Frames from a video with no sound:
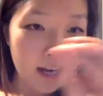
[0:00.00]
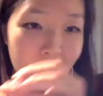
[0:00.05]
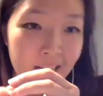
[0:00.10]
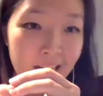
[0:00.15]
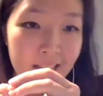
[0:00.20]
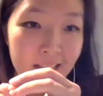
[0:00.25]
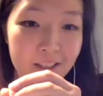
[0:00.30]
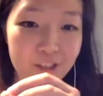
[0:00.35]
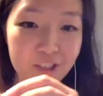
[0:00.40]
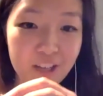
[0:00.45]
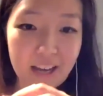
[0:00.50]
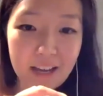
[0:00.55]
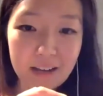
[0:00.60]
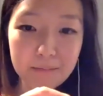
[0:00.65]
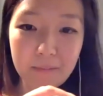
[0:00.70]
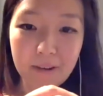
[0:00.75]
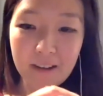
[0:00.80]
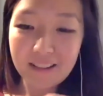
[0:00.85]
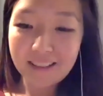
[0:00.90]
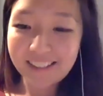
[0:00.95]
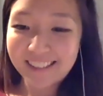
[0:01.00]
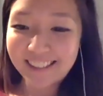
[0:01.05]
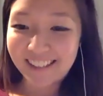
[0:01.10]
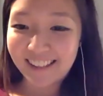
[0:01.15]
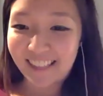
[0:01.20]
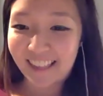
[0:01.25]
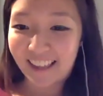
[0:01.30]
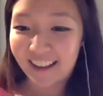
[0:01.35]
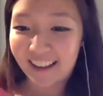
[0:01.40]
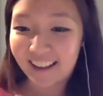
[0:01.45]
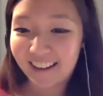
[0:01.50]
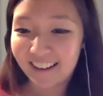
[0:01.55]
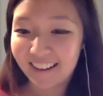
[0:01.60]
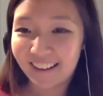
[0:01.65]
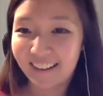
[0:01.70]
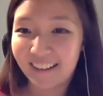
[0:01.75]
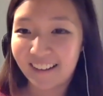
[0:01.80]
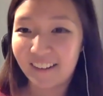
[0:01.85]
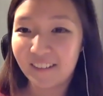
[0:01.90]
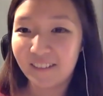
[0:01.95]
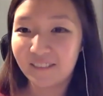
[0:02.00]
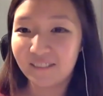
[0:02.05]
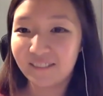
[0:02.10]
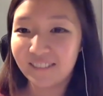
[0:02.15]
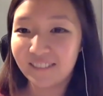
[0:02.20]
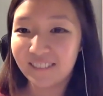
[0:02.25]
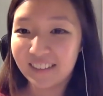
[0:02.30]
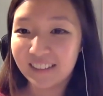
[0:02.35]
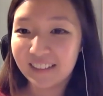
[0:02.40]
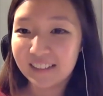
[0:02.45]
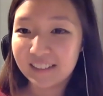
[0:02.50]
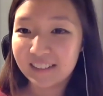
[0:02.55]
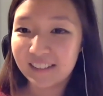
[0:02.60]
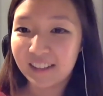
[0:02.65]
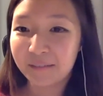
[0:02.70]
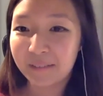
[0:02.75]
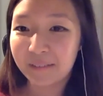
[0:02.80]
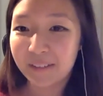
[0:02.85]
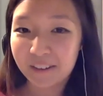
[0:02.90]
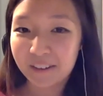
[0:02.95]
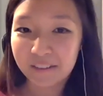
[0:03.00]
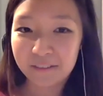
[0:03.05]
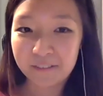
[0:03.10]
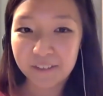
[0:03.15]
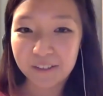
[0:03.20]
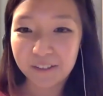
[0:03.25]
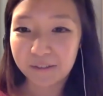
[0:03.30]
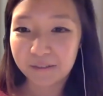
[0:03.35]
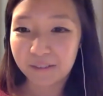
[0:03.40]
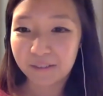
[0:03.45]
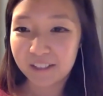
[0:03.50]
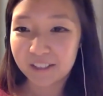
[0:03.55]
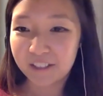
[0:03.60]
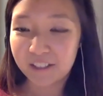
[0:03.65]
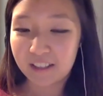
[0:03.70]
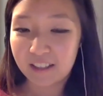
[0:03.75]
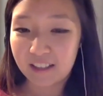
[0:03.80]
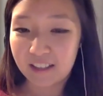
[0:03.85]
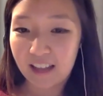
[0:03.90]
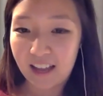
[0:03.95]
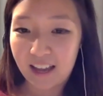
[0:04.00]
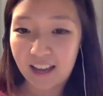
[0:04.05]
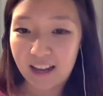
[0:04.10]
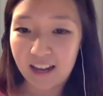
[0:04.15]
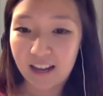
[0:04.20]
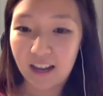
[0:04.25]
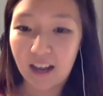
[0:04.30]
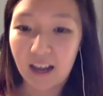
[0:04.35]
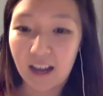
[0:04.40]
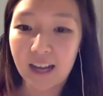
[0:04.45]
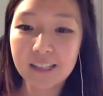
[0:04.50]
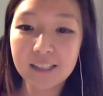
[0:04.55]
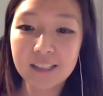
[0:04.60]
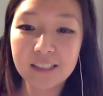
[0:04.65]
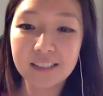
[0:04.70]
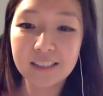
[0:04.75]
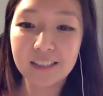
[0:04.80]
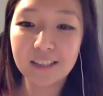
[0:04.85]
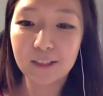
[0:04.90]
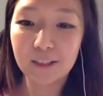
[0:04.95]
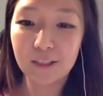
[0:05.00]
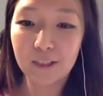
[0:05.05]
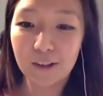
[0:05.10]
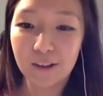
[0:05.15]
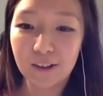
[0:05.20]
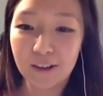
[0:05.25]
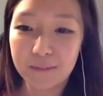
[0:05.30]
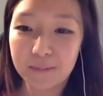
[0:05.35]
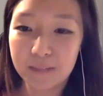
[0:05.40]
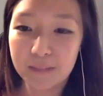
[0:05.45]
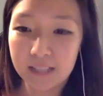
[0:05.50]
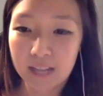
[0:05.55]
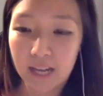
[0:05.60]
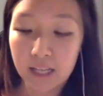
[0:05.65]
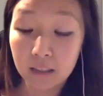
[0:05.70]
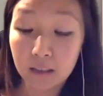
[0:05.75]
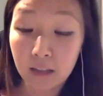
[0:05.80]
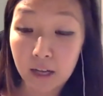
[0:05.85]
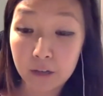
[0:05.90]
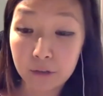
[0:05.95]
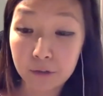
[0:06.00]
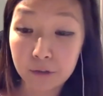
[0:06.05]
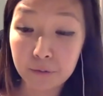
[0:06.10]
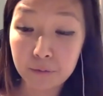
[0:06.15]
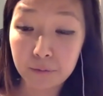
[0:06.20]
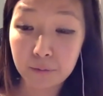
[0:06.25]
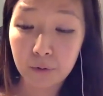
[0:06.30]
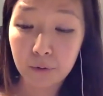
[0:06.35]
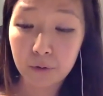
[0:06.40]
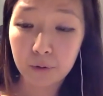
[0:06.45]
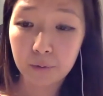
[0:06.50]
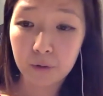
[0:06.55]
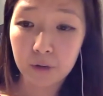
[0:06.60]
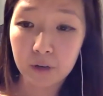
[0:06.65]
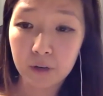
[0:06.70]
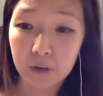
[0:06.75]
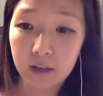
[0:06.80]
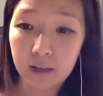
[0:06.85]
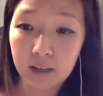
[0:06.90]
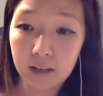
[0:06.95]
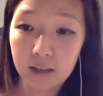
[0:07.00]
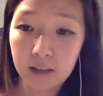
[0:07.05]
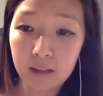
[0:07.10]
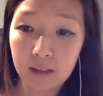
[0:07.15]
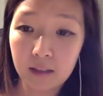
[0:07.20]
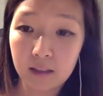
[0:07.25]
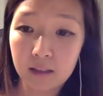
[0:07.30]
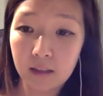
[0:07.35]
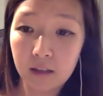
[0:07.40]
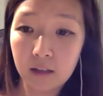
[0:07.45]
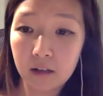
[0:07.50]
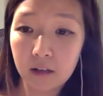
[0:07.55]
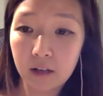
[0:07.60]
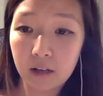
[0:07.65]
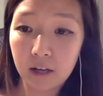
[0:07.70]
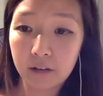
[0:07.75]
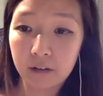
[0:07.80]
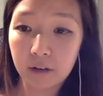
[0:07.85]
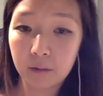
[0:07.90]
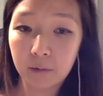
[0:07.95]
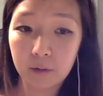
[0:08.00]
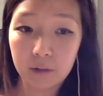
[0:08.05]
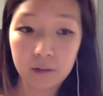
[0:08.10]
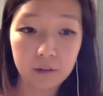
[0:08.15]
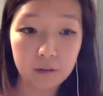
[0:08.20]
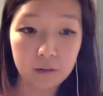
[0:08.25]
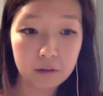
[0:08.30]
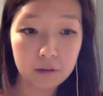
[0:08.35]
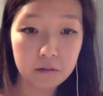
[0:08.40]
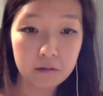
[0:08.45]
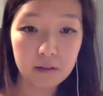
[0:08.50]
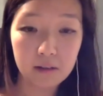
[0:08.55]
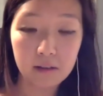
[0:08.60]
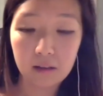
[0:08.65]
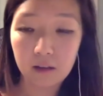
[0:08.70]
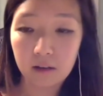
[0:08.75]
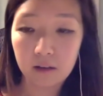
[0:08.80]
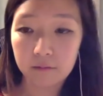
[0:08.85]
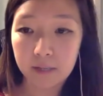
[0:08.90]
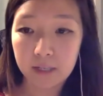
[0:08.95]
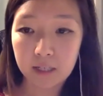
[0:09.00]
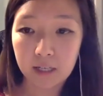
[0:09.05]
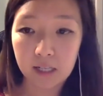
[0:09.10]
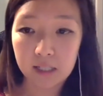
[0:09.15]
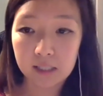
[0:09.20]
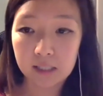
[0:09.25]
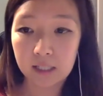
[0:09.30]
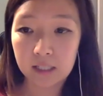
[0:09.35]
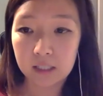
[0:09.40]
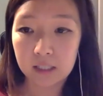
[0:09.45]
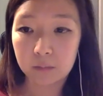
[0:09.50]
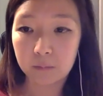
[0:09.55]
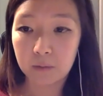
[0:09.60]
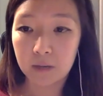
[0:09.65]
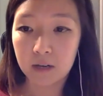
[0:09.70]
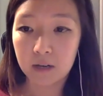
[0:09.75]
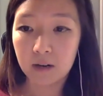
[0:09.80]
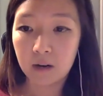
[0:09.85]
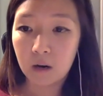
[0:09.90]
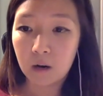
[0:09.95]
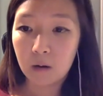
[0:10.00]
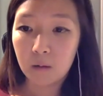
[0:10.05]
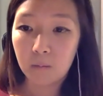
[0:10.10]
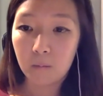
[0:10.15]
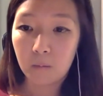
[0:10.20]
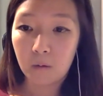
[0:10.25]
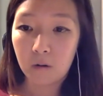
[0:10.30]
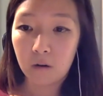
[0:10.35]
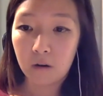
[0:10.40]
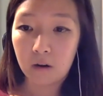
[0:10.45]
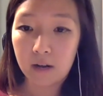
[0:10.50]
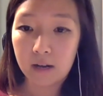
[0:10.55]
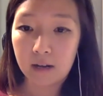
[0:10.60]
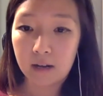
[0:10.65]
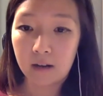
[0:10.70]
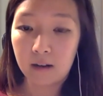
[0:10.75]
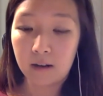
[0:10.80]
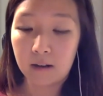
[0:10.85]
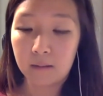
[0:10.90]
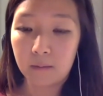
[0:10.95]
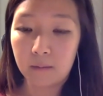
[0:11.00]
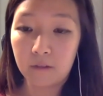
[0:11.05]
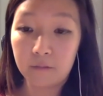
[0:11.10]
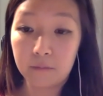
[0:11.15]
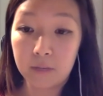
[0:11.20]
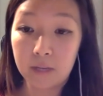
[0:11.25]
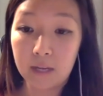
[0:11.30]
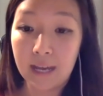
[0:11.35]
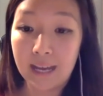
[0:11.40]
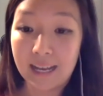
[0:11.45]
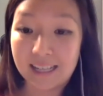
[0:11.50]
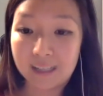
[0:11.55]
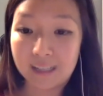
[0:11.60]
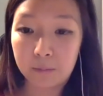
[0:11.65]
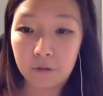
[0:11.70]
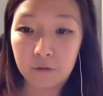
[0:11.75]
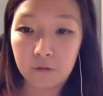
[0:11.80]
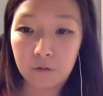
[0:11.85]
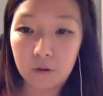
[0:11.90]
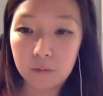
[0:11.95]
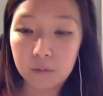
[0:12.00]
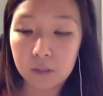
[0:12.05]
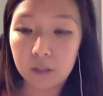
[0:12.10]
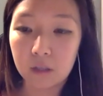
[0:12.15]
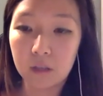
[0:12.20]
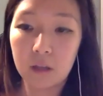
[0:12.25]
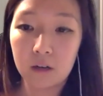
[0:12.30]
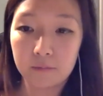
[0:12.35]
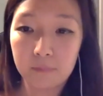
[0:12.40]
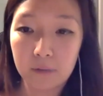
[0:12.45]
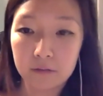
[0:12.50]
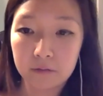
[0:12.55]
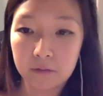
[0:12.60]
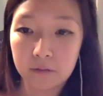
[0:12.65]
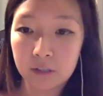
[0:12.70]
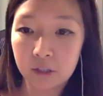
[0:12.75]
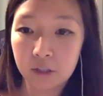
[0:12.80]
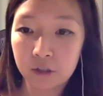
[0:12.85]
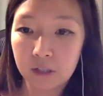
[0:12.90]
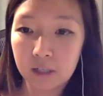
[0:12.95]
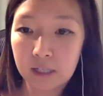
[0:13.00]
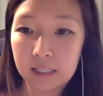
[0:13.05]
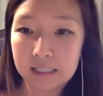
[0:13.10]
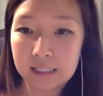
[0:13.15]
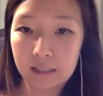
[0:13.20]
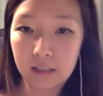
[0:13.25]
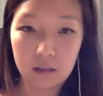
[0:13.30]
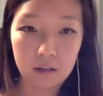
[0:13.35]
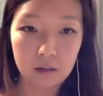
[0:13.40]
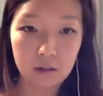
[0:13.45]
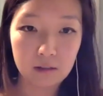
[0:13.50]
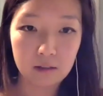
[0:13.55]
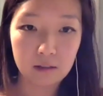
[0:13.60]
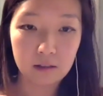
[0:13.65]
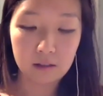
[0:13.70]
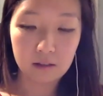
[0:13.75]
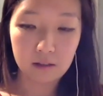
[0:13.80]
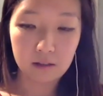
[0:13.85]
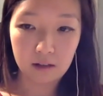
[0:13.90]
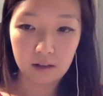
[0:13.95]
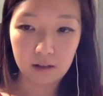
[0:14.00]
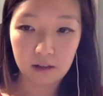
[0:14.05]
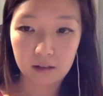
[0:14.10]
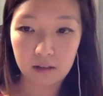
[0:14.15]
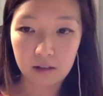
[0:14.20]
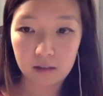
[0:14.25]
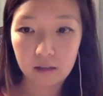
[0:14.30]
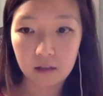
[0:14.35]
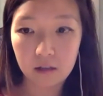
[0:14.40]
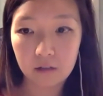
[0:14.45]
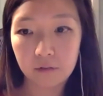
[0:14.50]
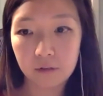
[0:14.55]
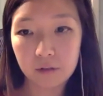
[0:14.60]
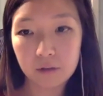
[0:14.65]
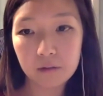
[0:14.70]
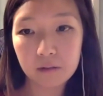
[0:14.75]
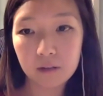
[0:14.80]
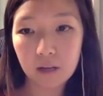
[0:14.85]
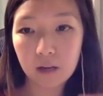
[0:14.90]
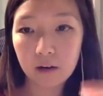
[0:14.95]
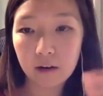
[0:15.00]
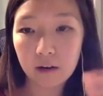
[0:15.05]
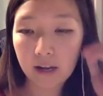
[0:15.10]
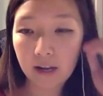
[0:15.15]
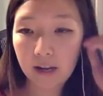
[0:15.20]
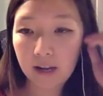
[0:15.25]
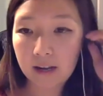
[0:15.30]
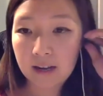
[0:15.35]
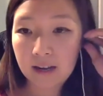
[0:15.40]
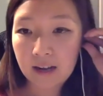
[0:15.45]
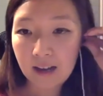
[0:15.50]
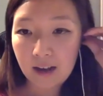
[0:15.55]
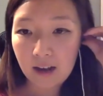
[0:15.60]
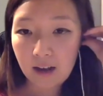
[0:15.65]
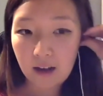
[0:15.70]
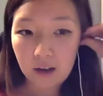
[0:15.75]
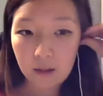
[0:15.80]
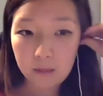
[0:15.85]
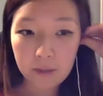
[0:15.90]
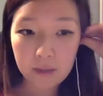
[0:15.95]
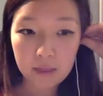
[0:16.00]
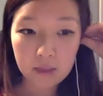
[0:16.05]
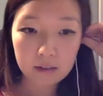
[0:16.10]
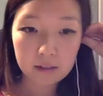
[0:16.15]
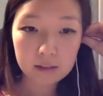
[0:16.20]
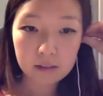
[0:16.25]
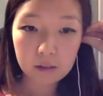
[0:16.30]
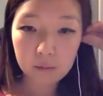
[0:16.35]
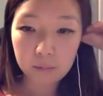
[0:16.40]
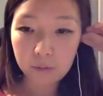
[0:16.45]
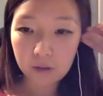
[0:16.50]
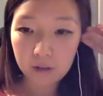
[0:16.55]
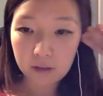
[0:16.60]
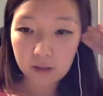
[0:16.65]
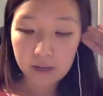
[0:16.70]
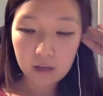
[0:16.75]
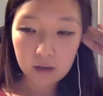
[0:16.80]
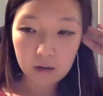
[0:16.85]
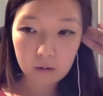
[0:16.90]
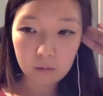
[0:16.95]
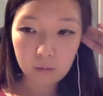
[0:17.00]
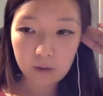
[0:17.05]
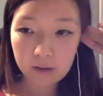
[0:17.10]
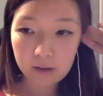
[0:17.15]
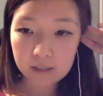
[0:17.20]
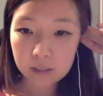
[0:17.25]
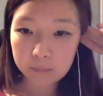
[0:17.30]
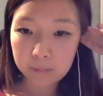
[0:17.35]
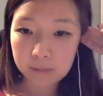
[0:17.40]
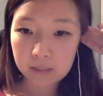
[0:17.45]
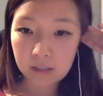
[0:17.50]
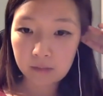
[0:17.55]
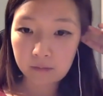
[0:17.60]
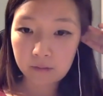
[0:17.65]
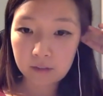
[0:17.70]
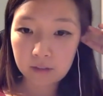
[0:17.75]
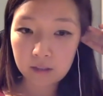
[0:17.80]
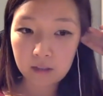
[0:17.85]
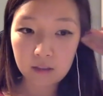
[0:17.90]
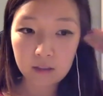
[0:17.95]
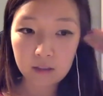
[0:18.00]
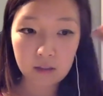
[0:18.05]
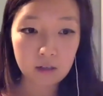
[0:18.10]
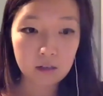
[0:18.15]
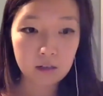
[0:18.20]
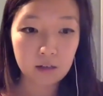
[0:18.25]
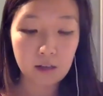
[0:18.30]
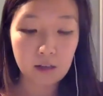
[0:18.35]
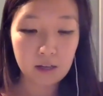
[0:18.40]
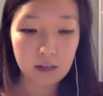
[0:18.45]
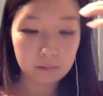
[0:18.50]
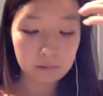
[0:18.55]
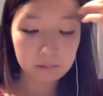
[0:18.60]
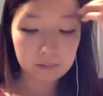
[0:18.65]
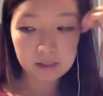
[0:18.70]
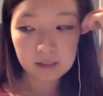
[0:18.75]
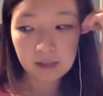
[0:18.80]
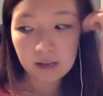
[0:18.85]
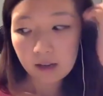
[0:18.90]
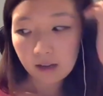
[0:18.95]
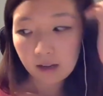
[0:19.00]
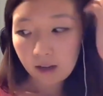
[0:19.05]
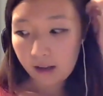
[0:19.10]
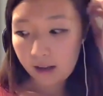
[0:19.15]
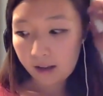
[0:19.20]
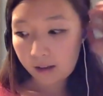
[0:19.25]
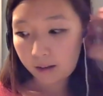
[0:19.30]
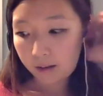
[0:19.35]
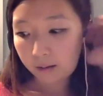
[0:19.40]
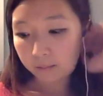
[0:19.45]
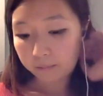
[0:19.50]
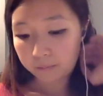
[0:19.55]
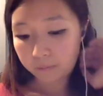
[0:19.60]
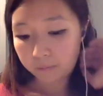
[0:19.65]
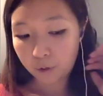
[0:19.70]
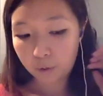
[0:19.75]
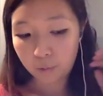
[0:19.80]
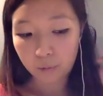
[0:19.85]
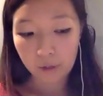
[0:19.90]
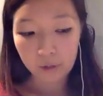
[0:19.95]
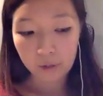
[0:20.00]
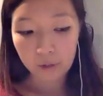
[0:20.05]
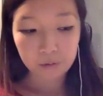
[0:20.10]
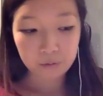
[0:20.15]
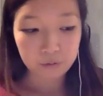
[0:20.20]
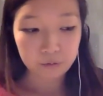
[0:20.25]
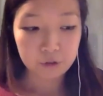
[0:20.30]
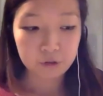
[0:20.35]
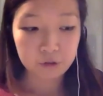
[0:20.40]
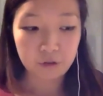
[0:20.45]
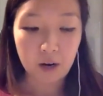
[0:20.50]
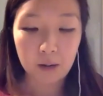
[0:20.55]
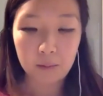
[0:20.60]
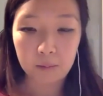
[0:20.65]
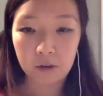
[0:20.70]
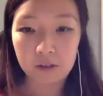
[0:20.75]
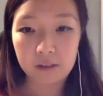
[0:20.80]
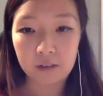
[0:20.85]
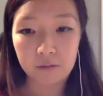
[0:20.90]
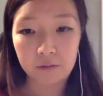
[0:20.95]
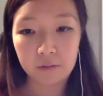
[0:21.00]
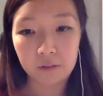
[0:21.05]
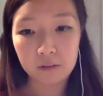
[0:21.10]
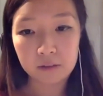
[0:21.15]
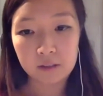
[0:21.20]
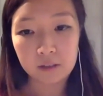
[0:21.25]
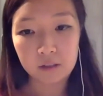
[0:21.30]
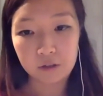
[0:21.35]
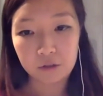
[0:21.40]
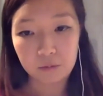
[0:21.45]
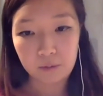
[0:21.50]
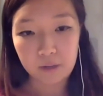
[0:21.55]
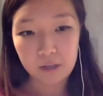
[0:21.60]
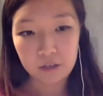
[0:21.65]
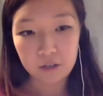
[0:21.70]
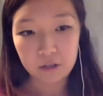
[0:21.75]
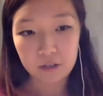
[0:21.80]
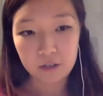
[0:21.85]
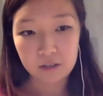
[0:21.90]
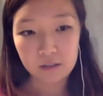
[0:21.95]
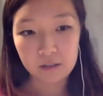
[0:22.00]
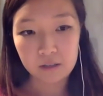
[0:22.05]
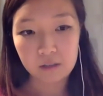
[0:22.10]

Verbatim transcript: it in the chat, Molly, so that um, so that we don't feel rushed at the end. I just need to look up the title. I do more work in the theater area with youth. A lot of my dance has been more um, of me as a performer, so a lot of my research is in the uh, the theater for youth area. Um, and there is a book I know where specifically theater games um, to work through trauma or difficult situations